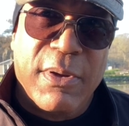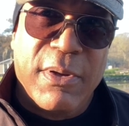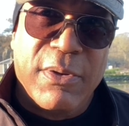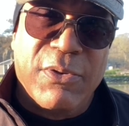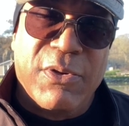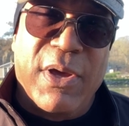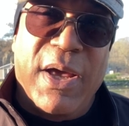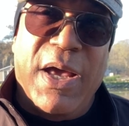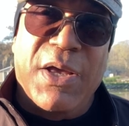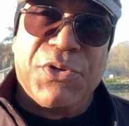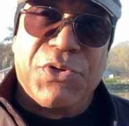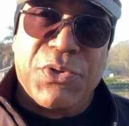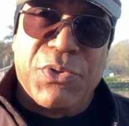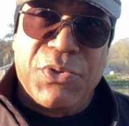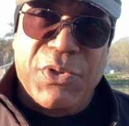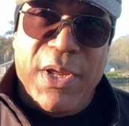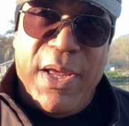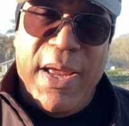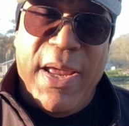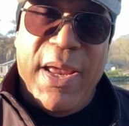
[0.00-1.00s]
to
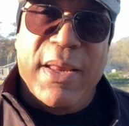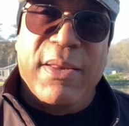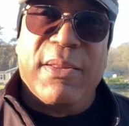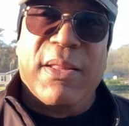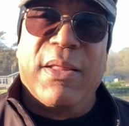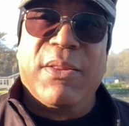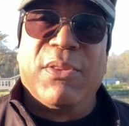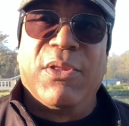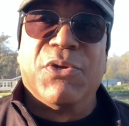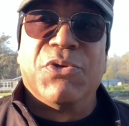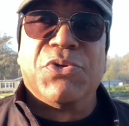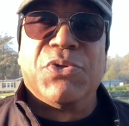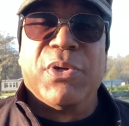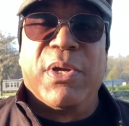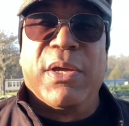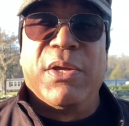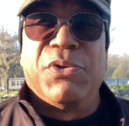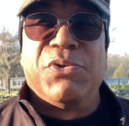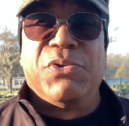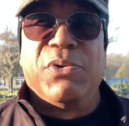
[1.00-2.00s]
ascertain that this
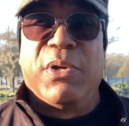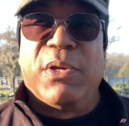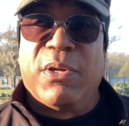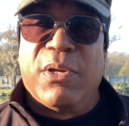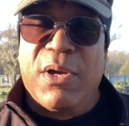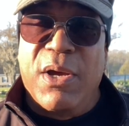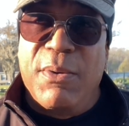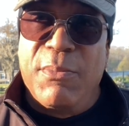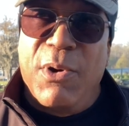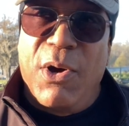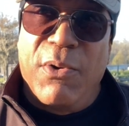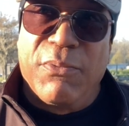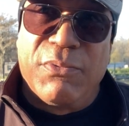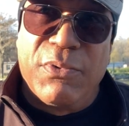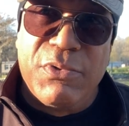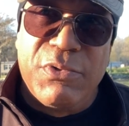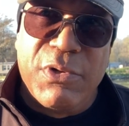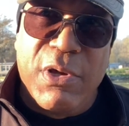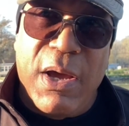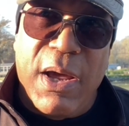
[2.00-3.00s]
thing, should it come off
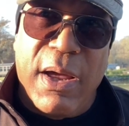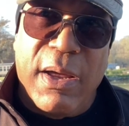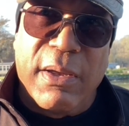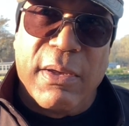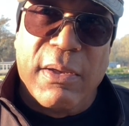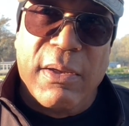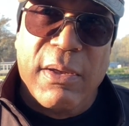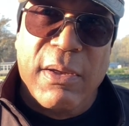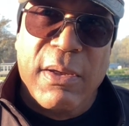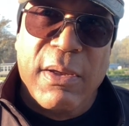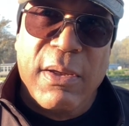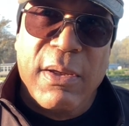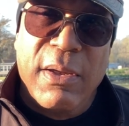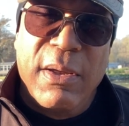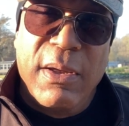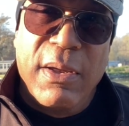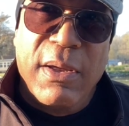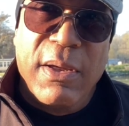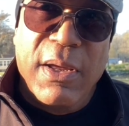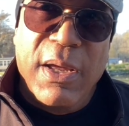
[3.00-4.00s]
the jack,
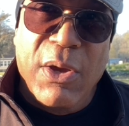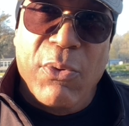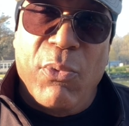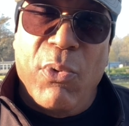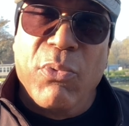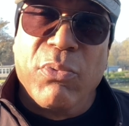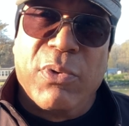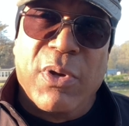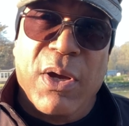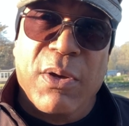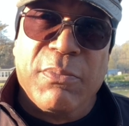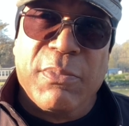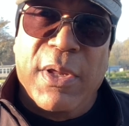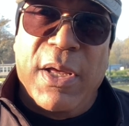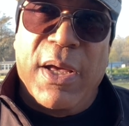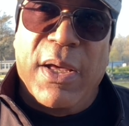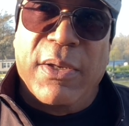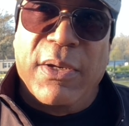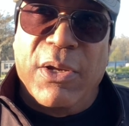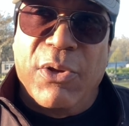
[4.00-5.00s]
it won't come
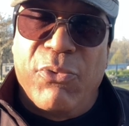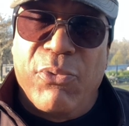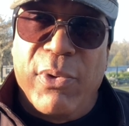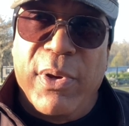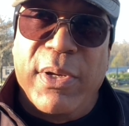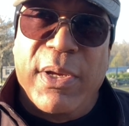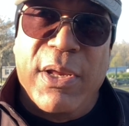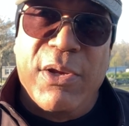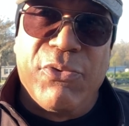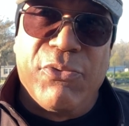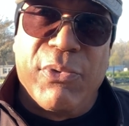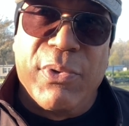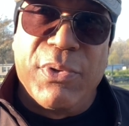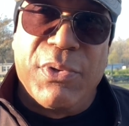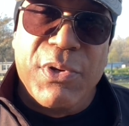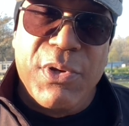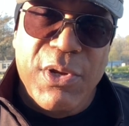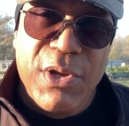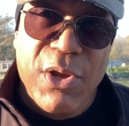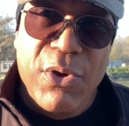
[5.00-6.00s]
down and create injury
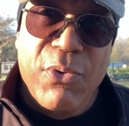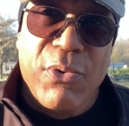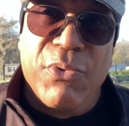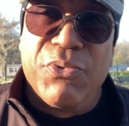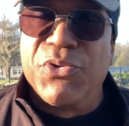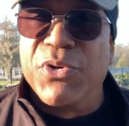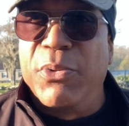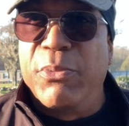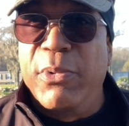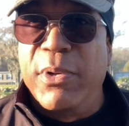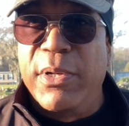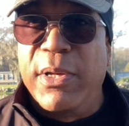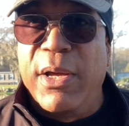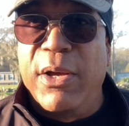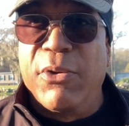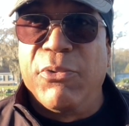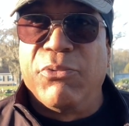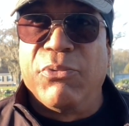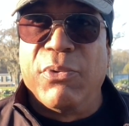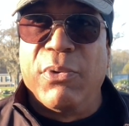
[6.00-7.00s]
to you or someone
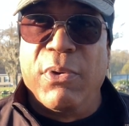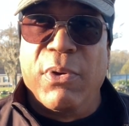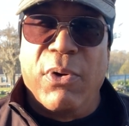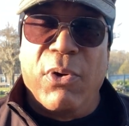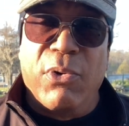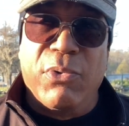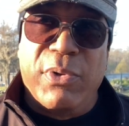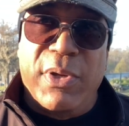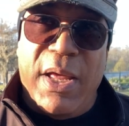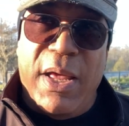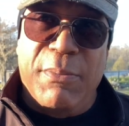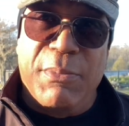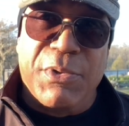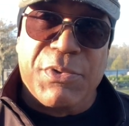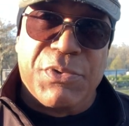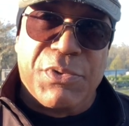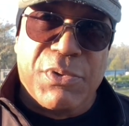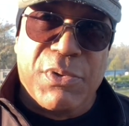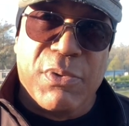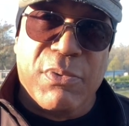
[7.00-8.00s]
else or
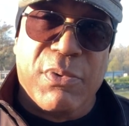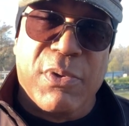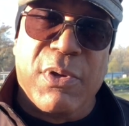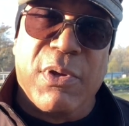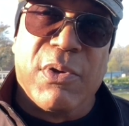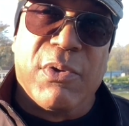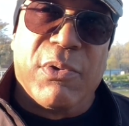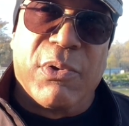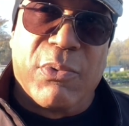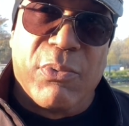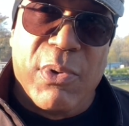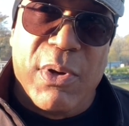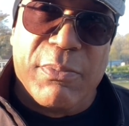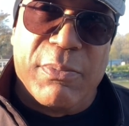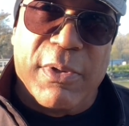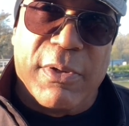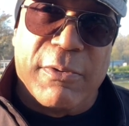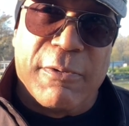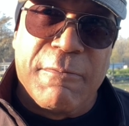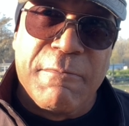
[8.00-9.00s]
damage to your equipment.